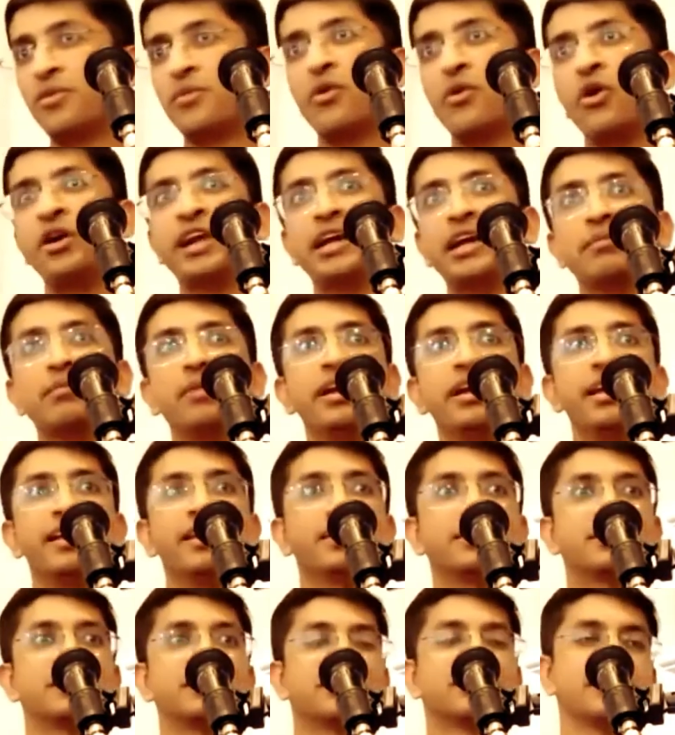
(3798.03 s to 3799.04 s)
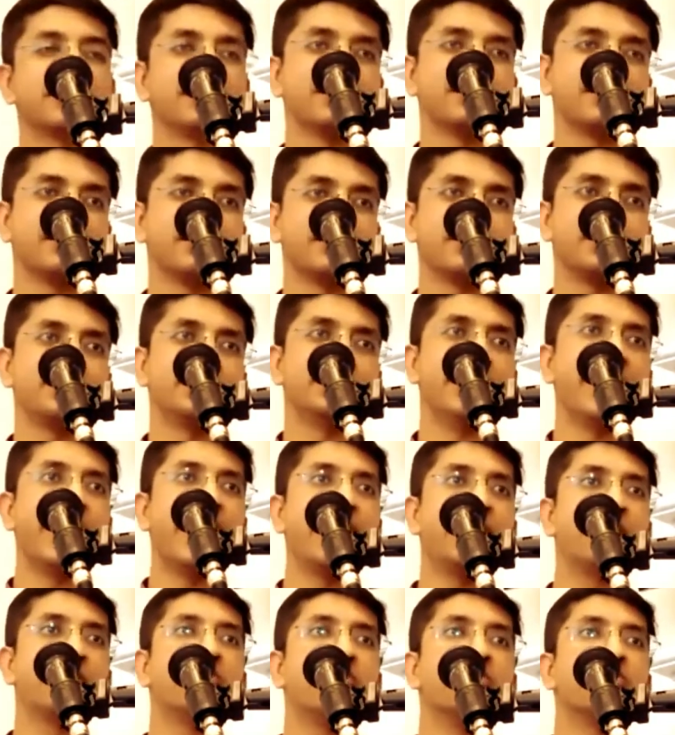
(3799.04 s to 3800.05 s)
wanting money.
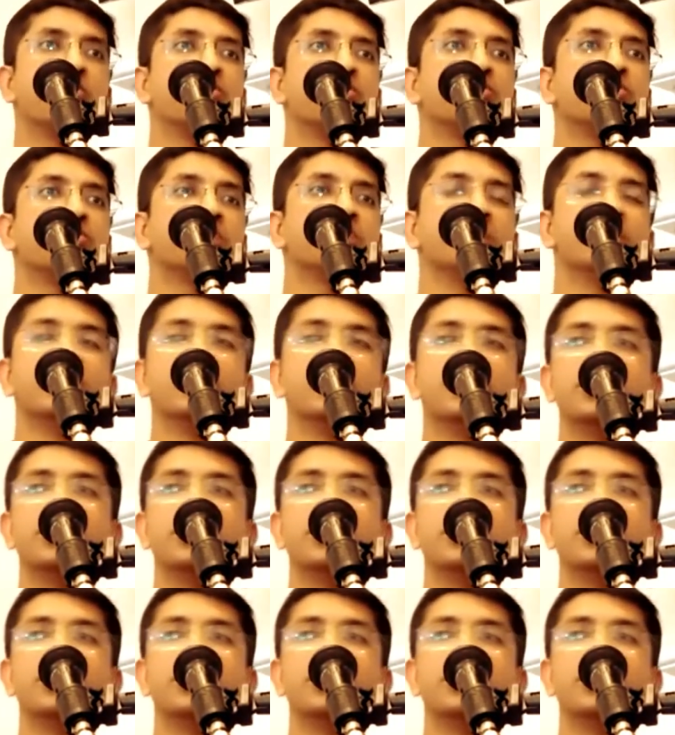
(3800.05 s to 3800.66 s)
That guru